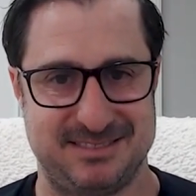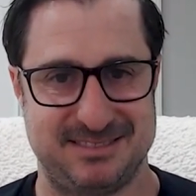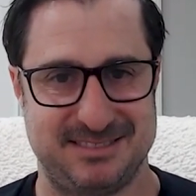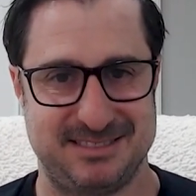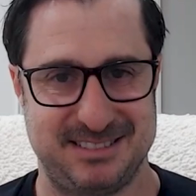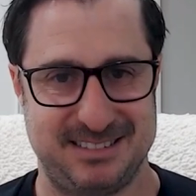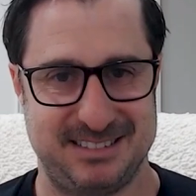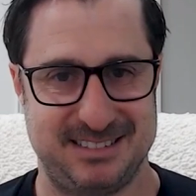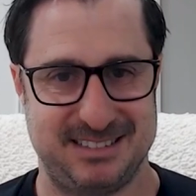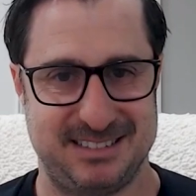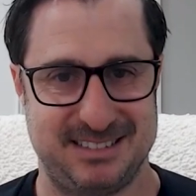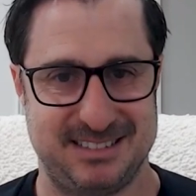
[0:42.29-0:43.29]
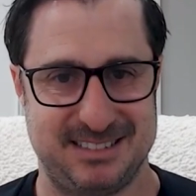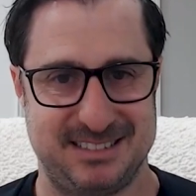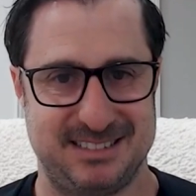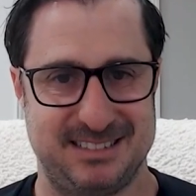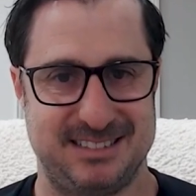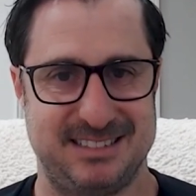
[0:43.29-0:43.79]

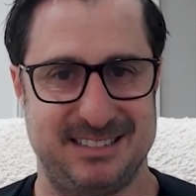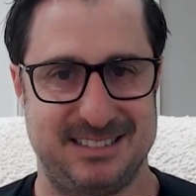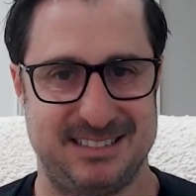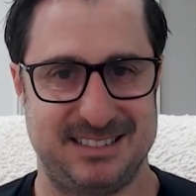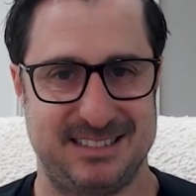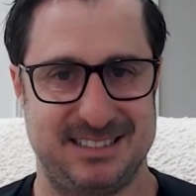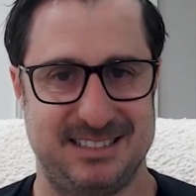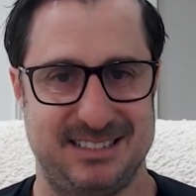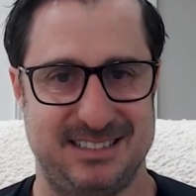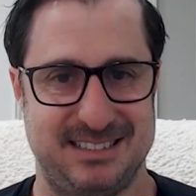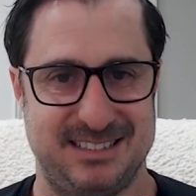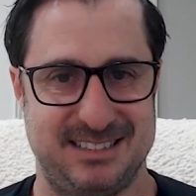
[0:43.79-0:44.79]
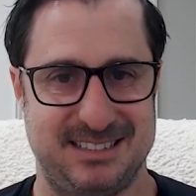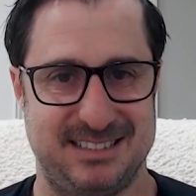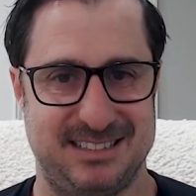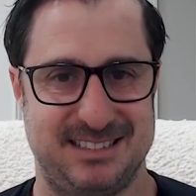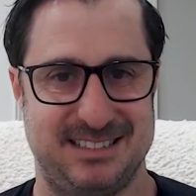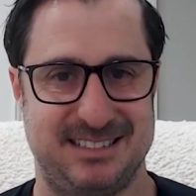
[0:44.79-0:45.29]

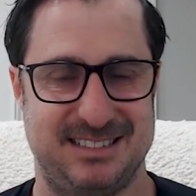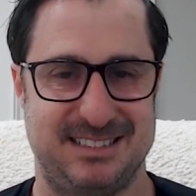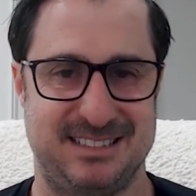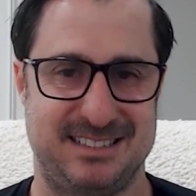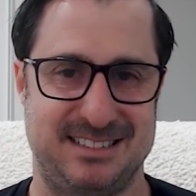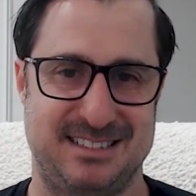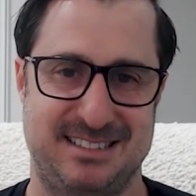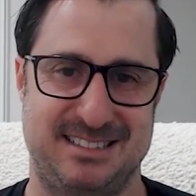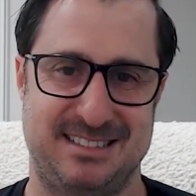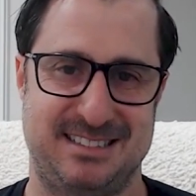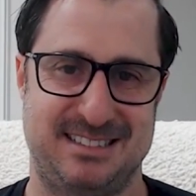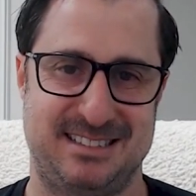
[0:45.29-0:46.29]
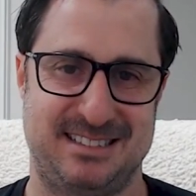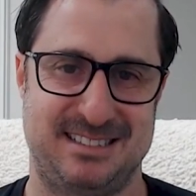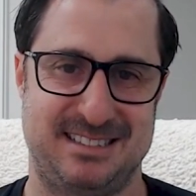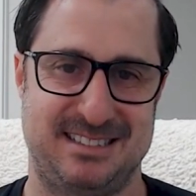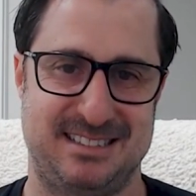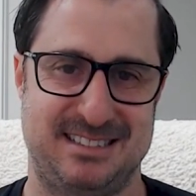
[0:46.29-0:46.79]
The person shown says nothing.